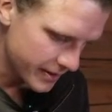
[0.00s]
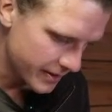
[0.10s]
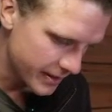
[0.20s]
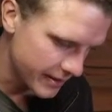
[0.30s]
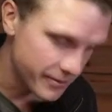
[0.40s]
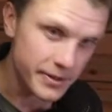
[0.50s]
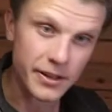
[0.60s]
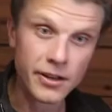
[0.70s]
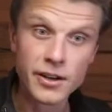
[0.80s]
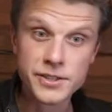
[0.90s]
have
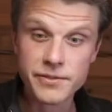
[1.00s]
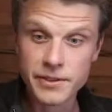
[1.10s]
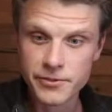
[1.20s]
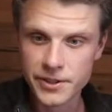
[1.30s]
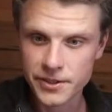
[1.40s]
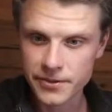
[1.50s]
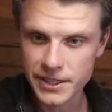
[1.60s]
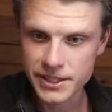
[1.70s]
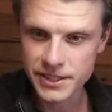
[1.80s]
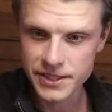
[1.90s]
lots of different
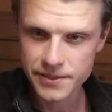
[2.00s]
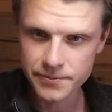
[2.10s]
iterations.